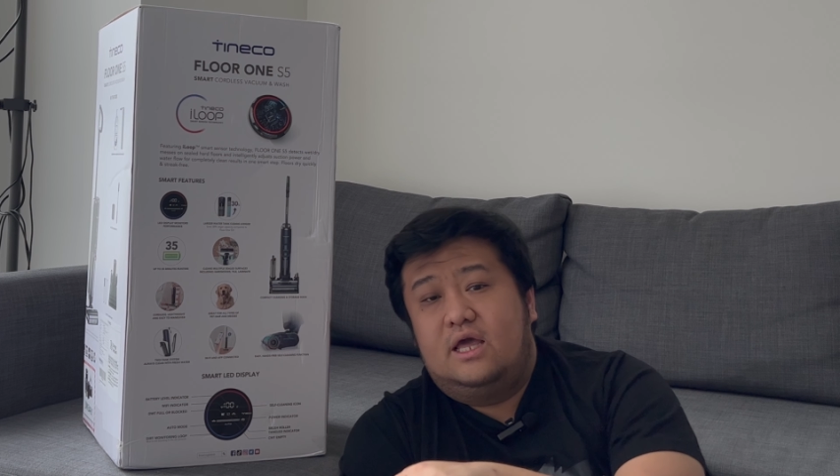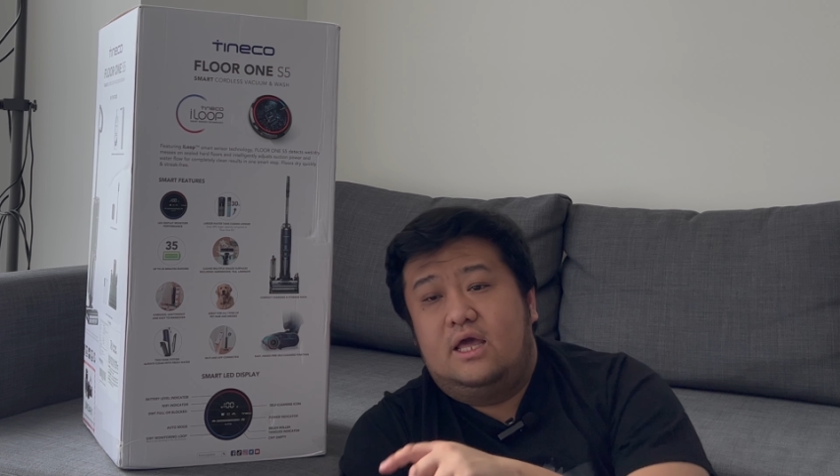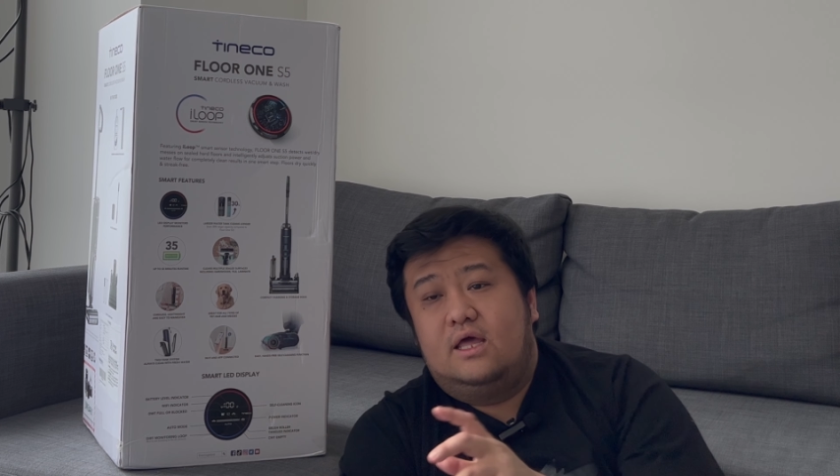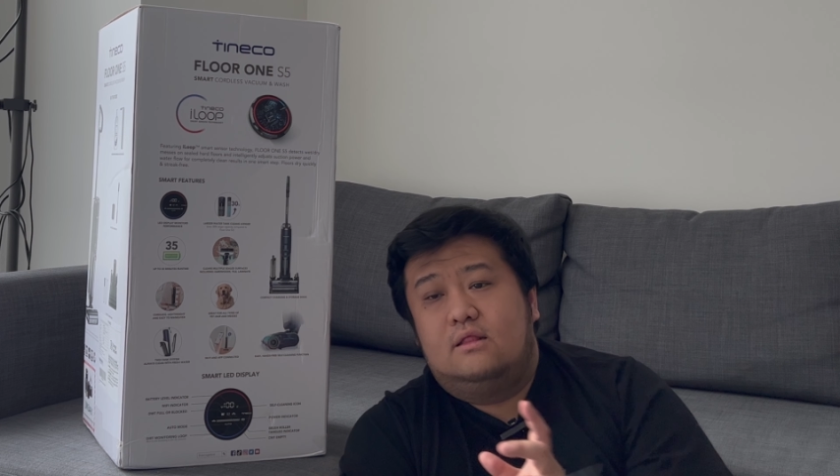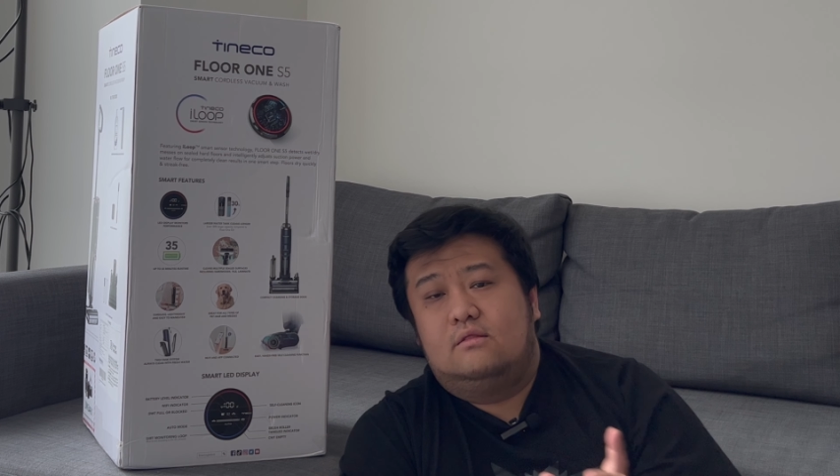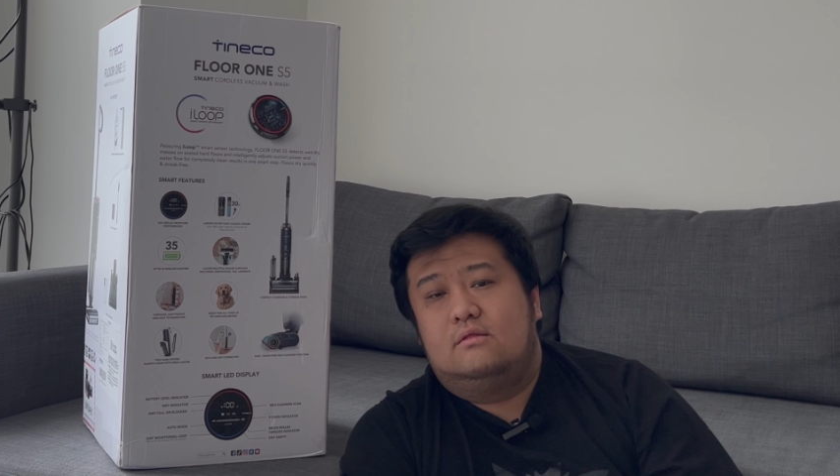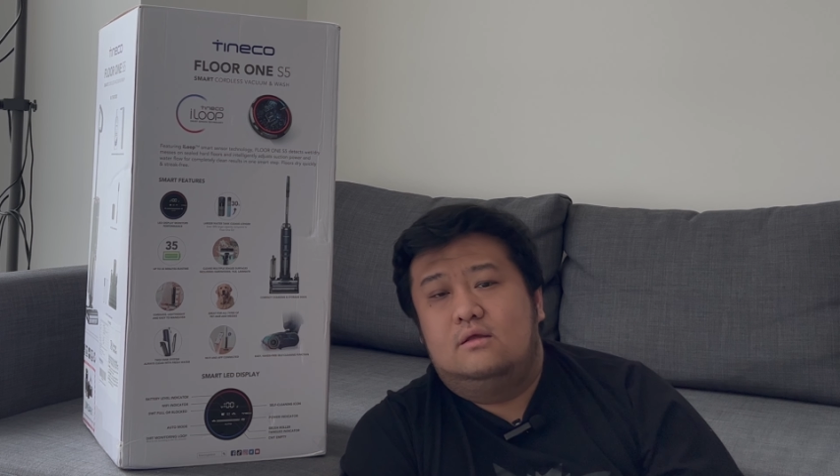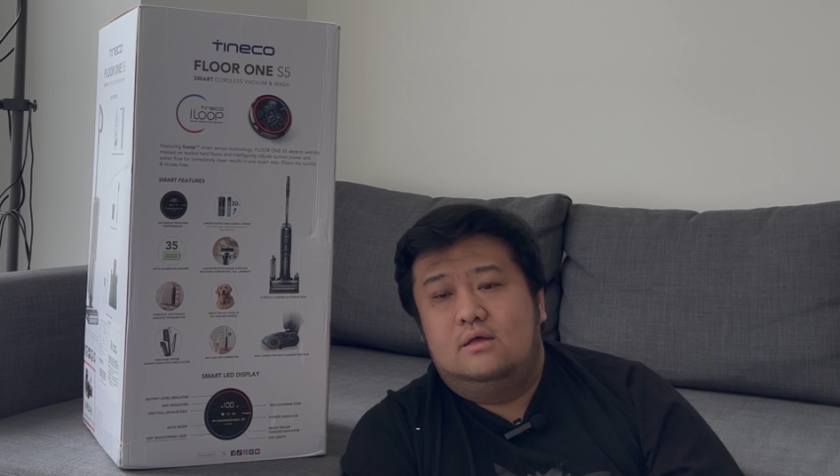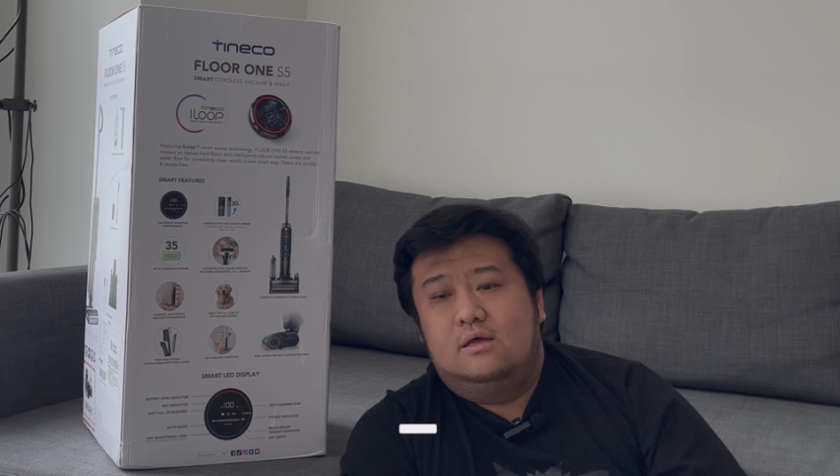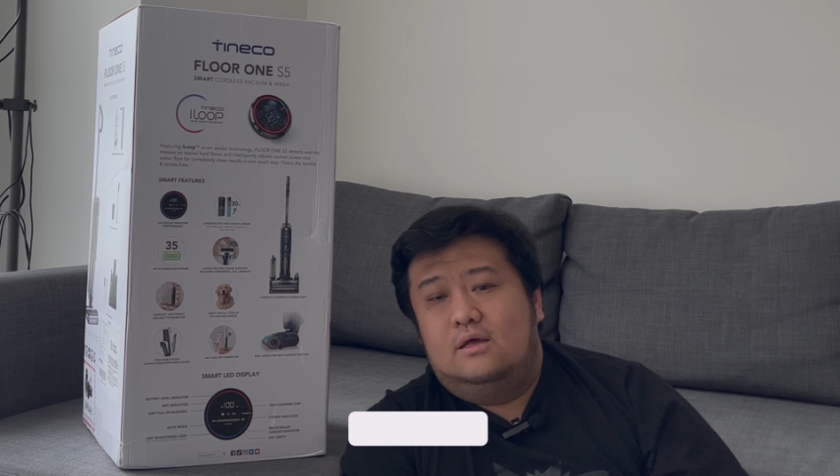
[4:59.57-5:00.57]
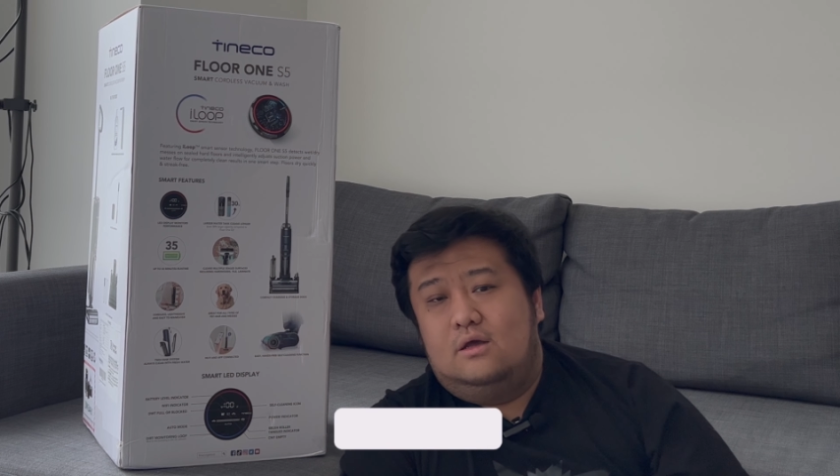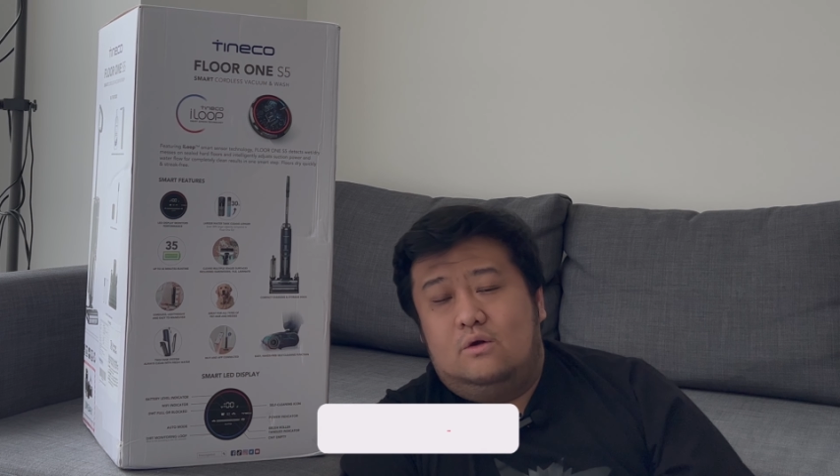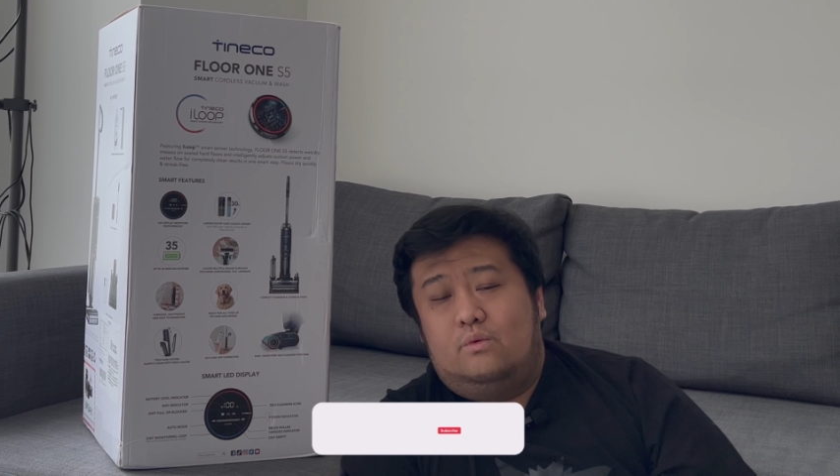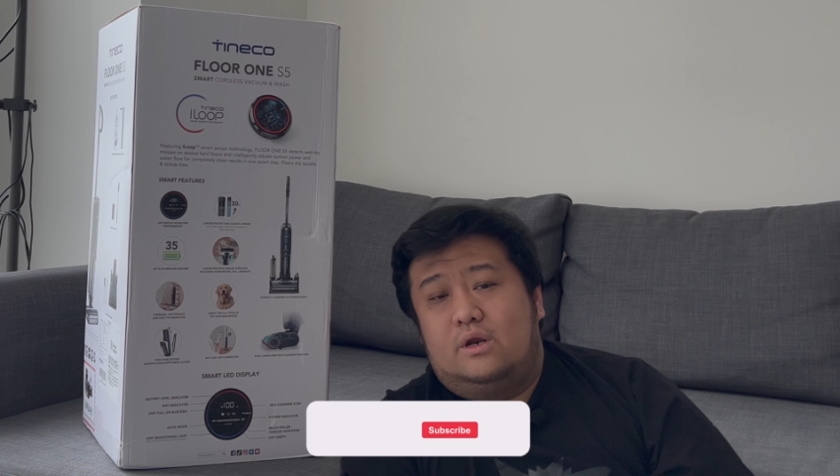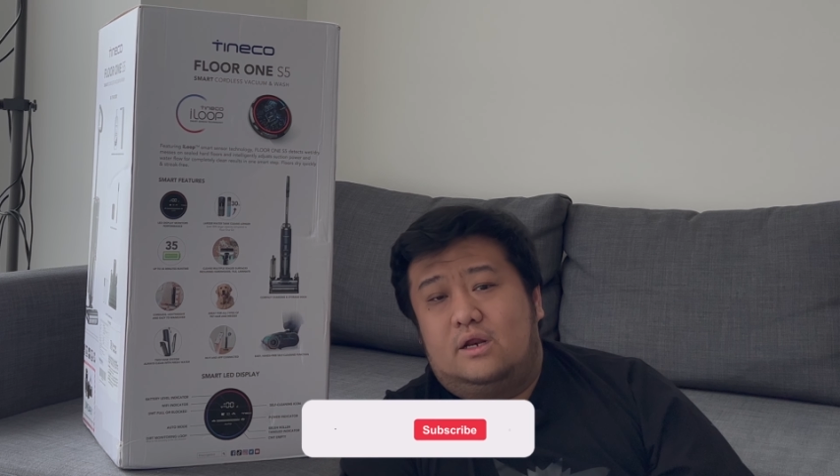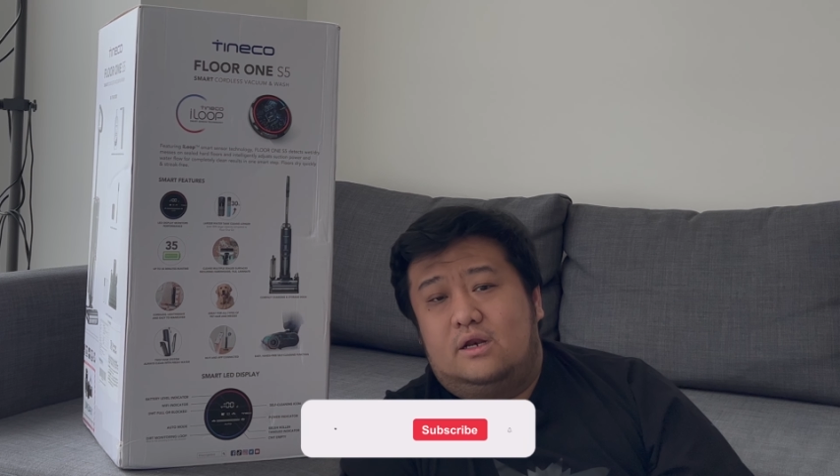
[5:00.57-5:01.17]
and what are